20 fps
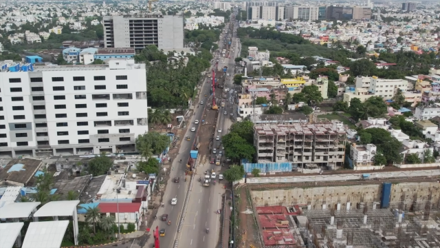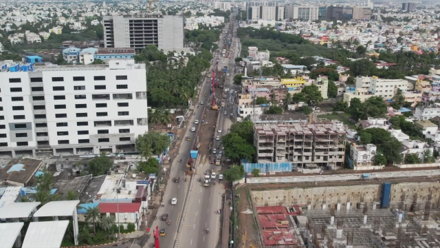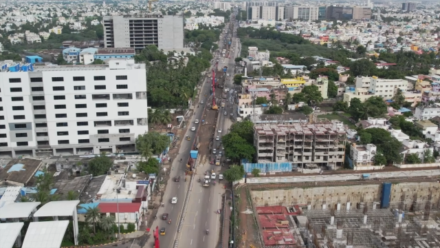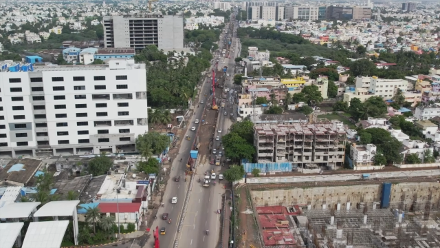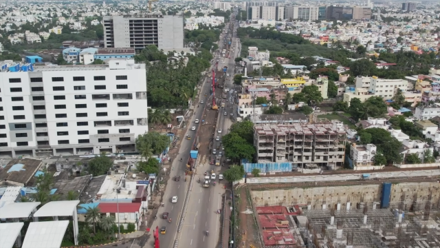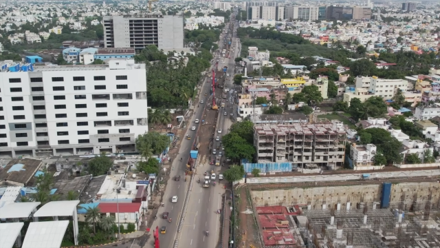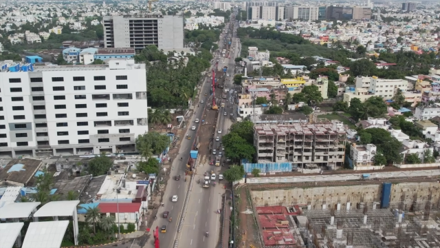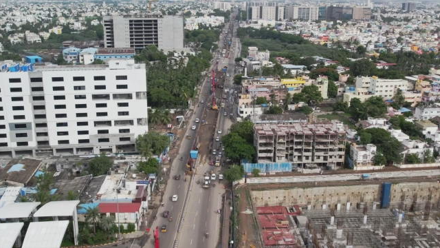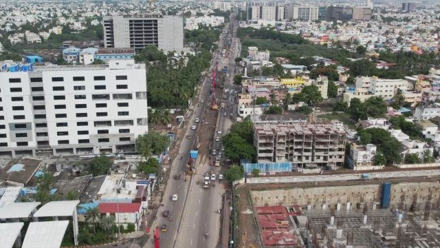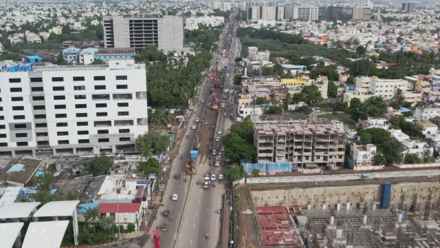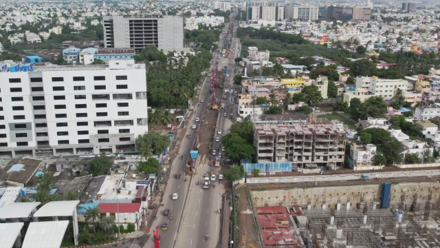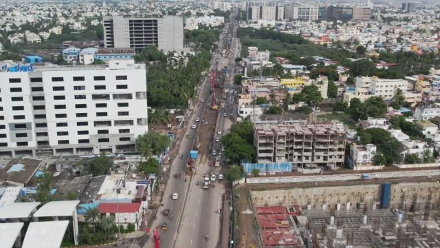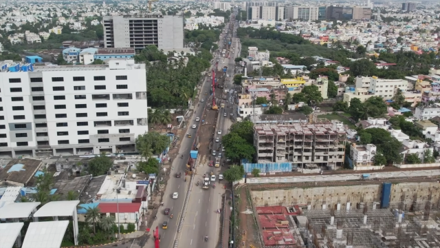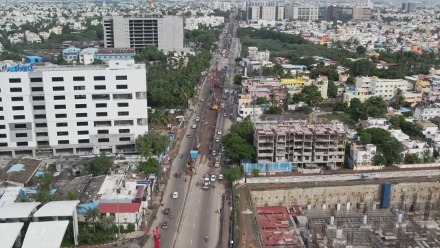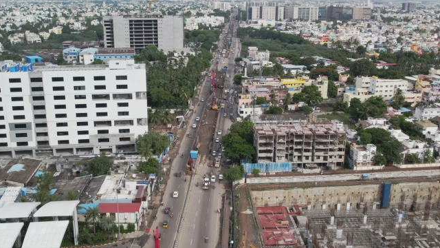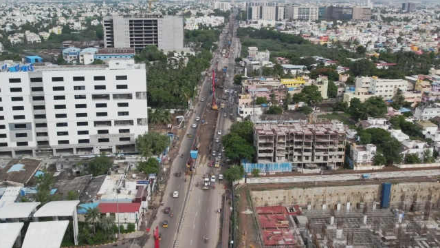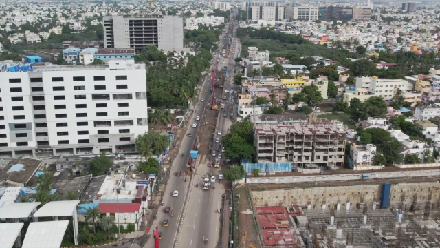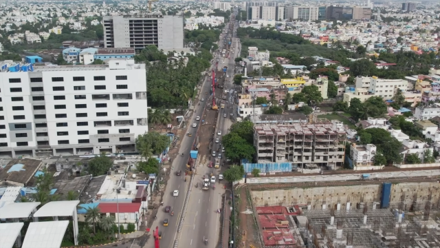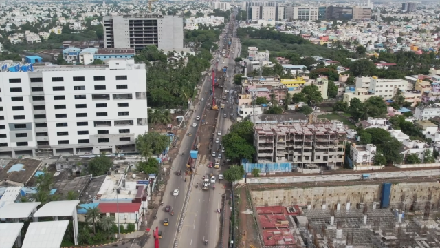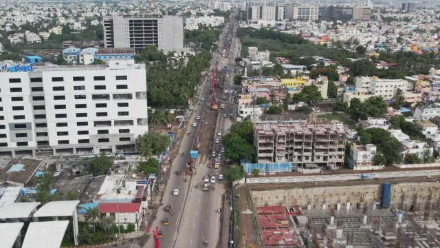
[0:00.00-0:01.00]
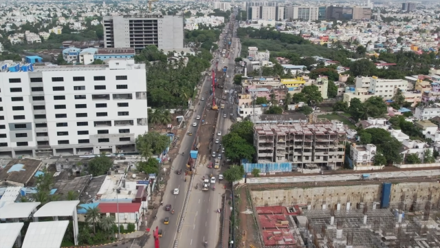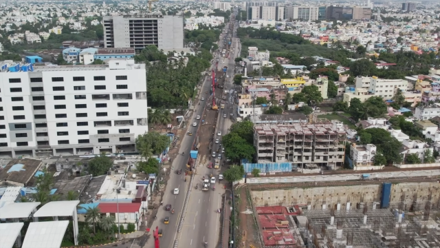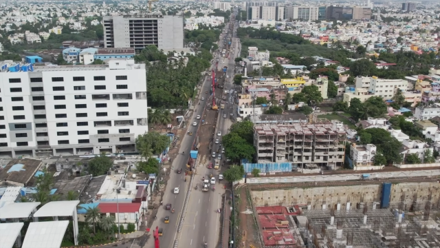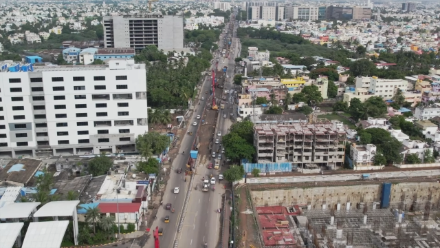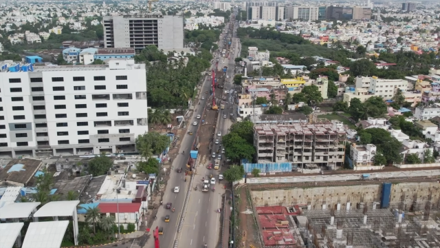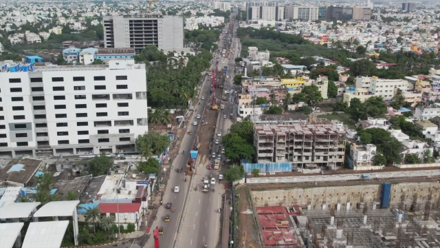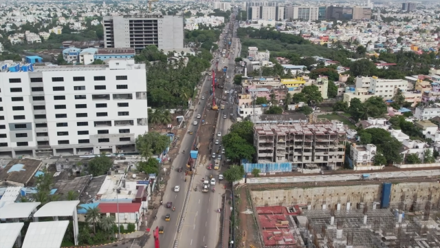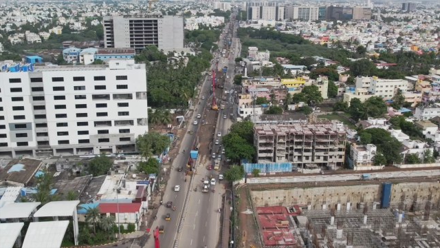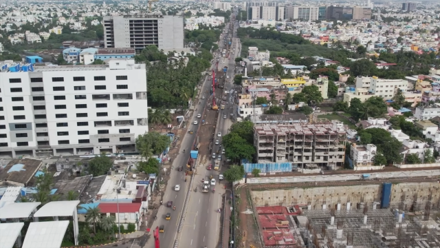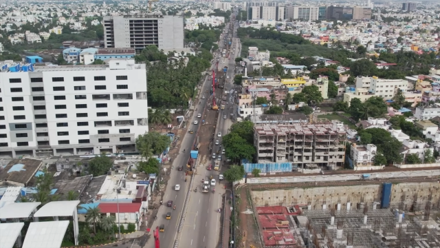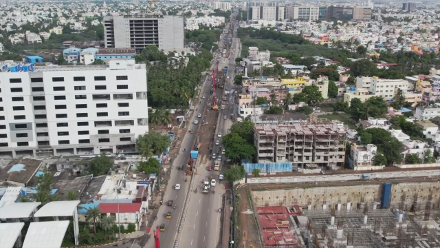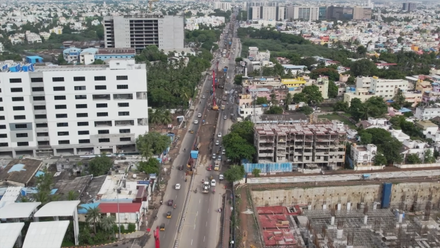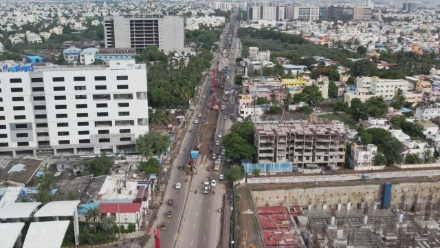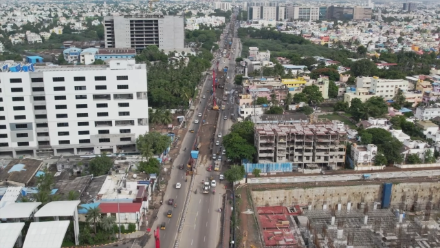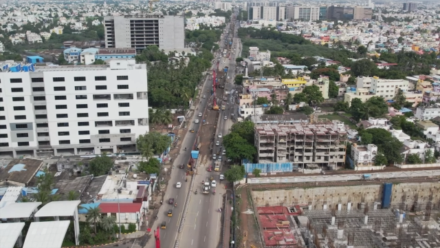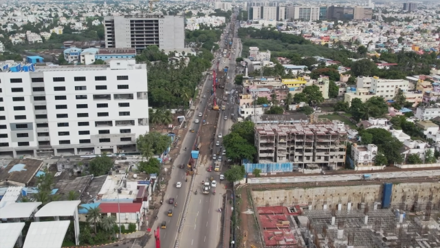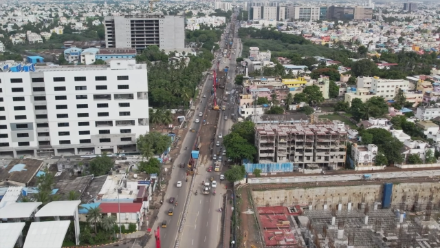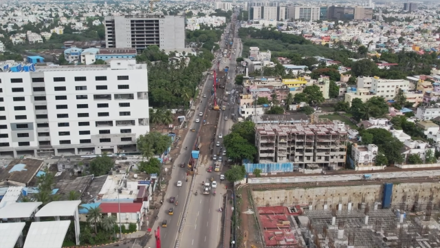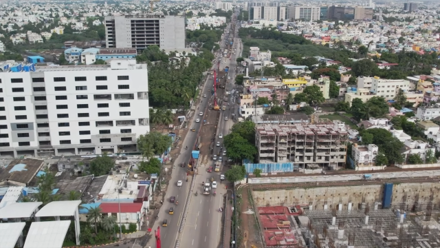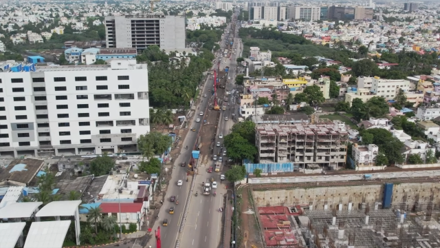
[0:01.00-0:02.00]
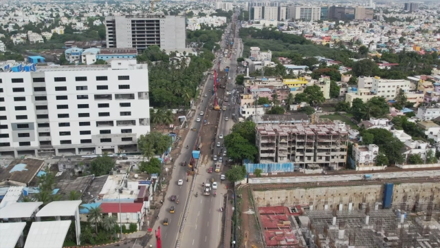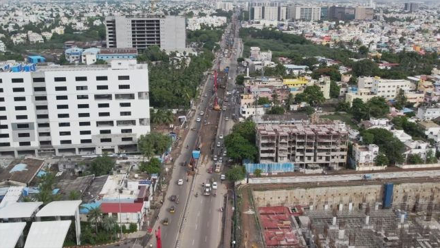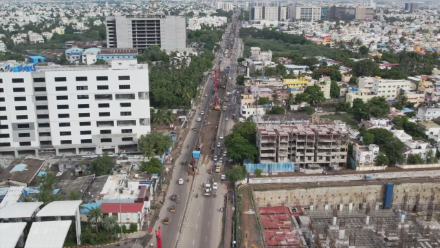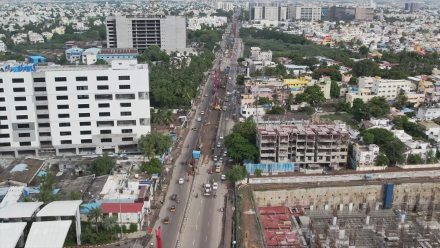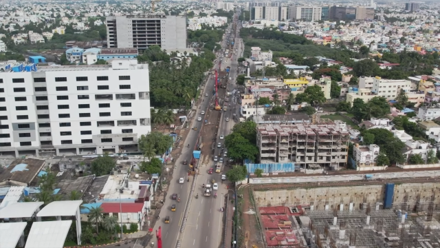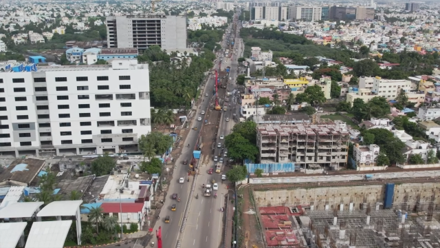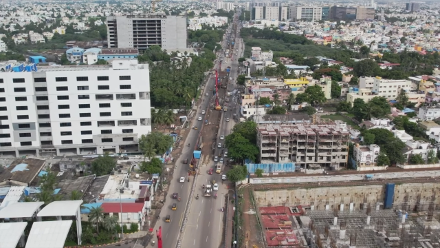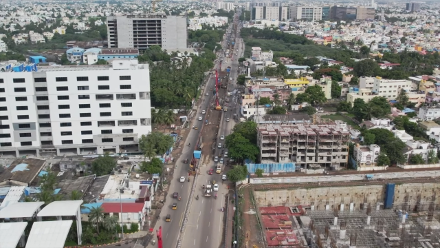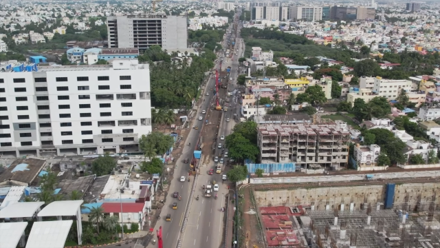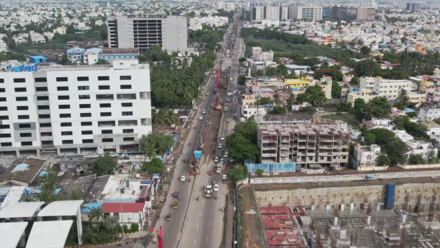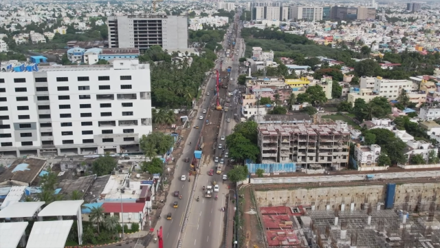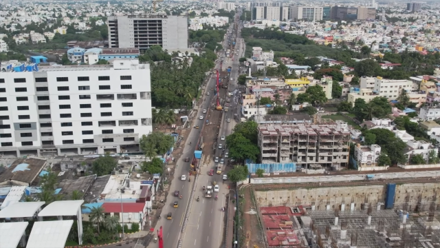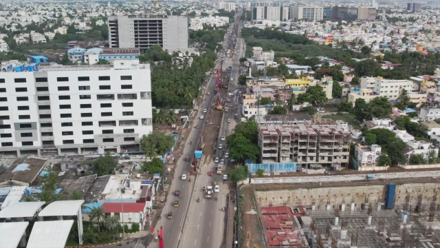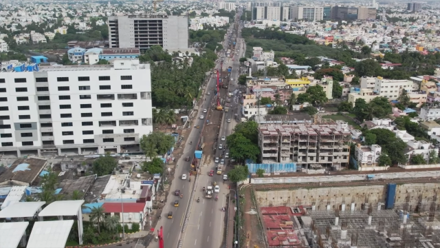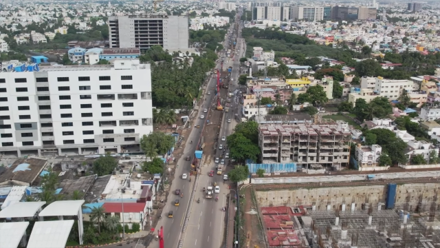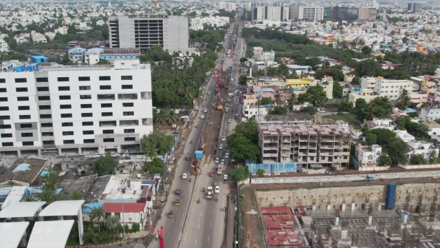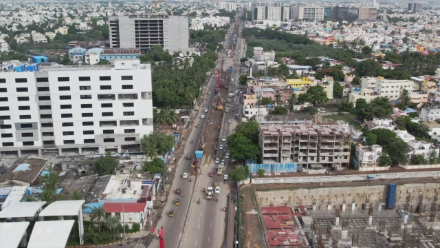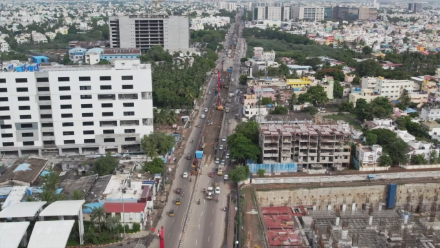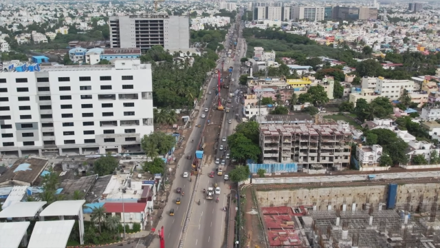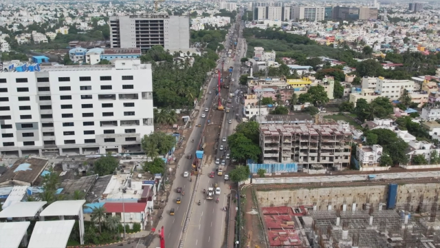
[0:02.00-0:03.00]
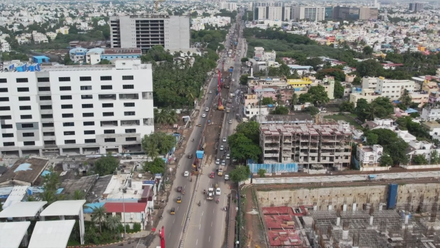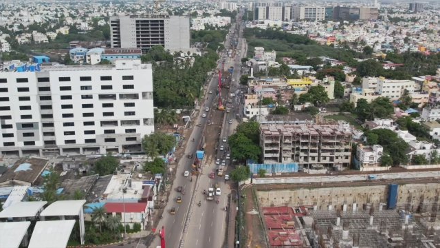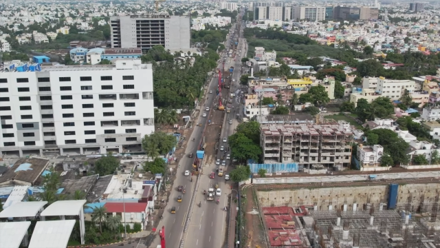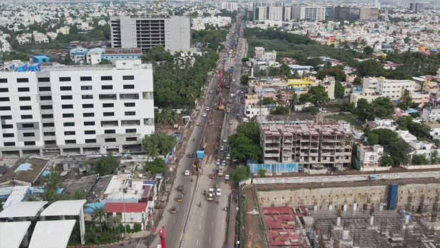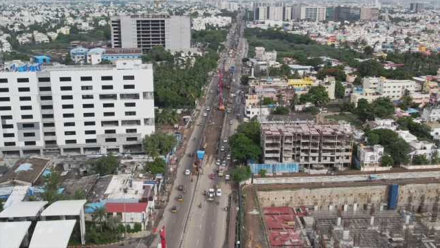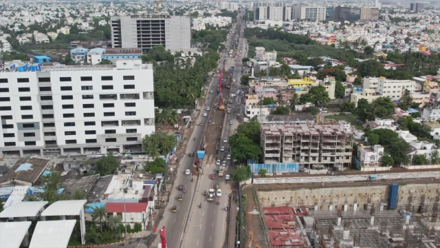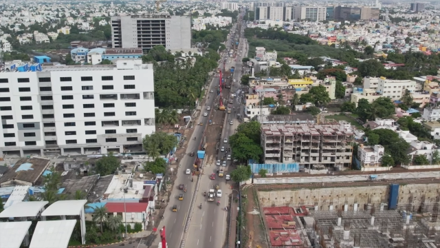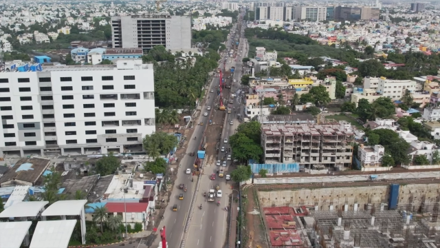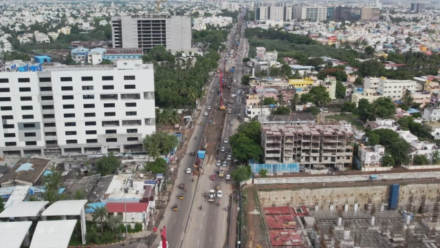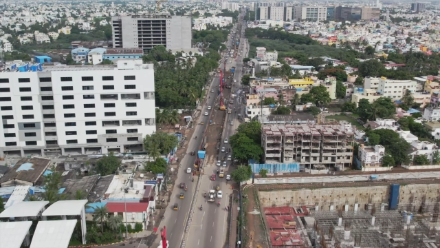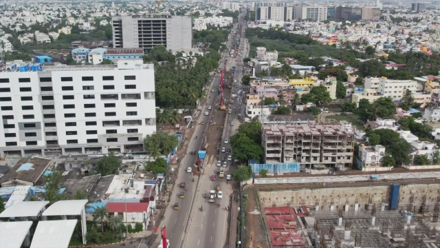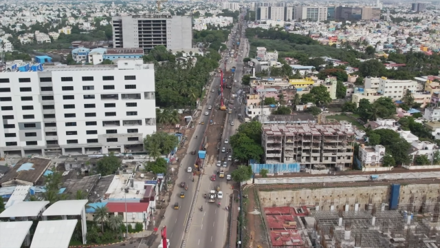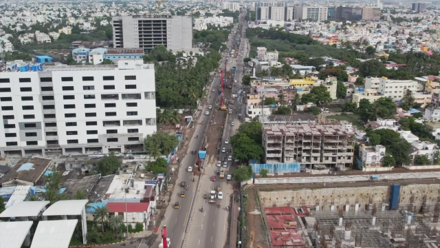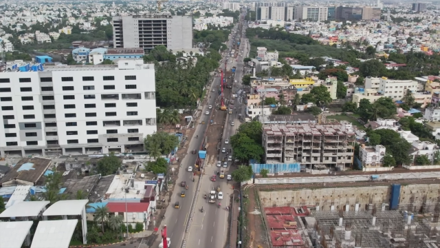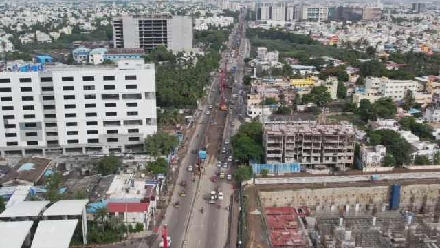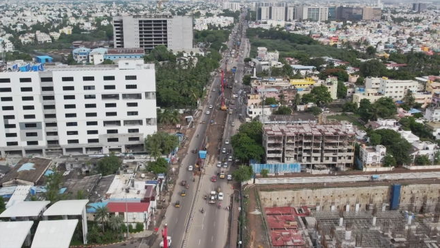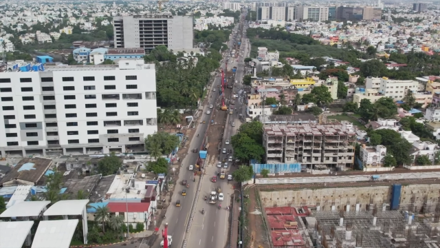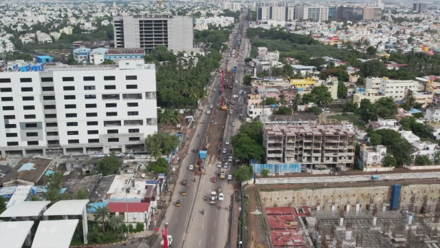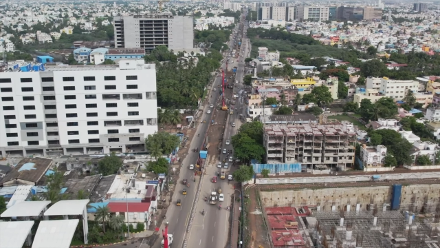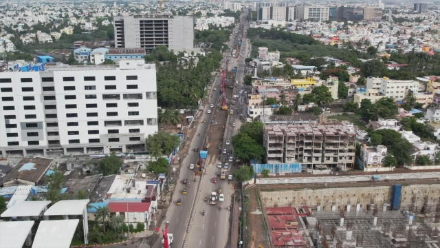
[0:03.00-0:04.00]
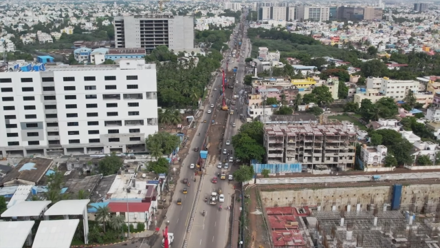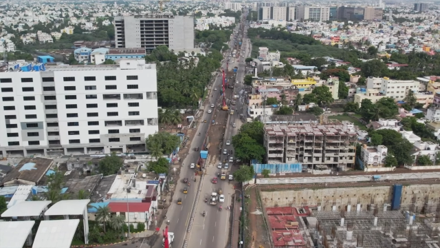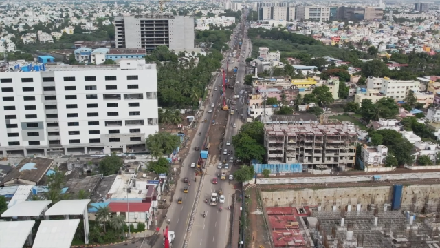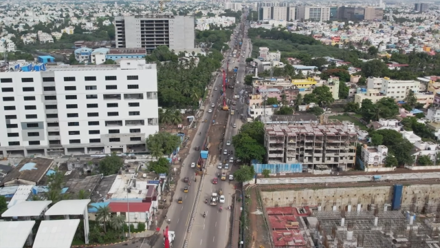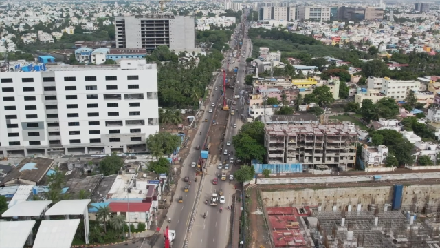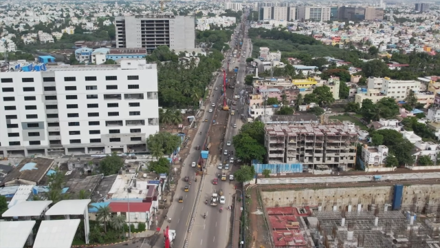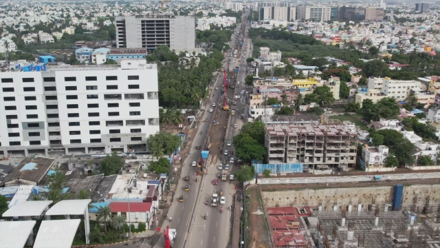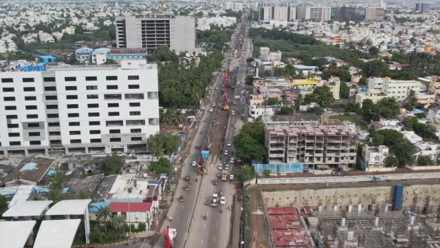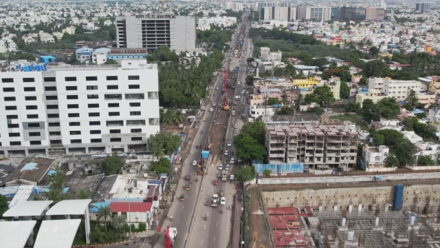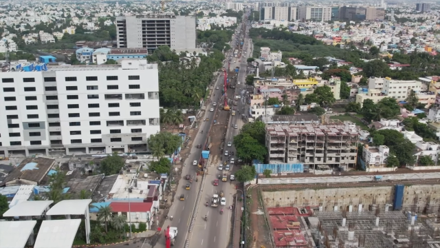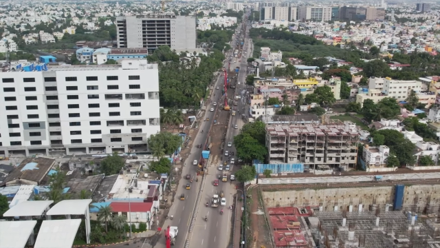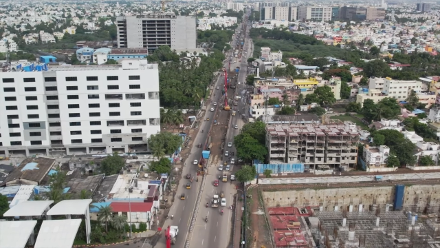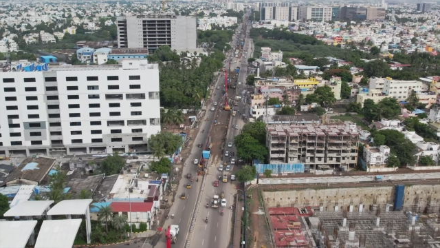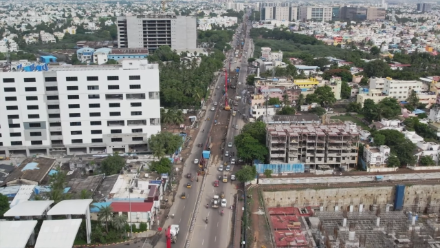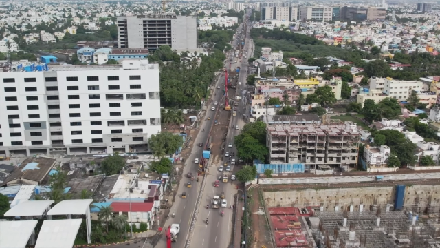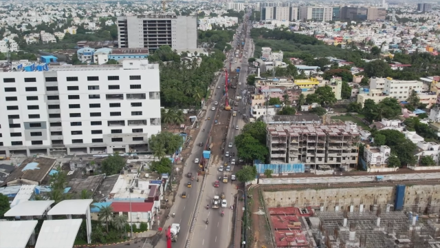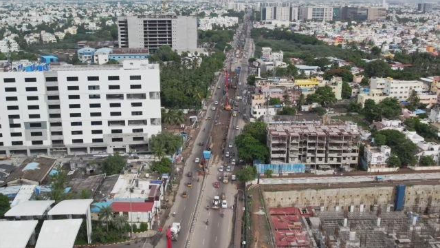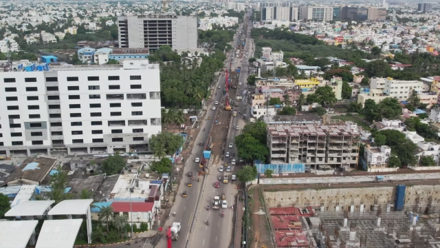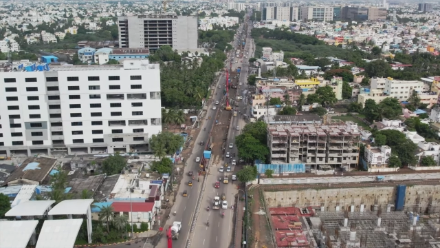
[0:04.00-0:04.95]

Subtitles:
(no speaker visible)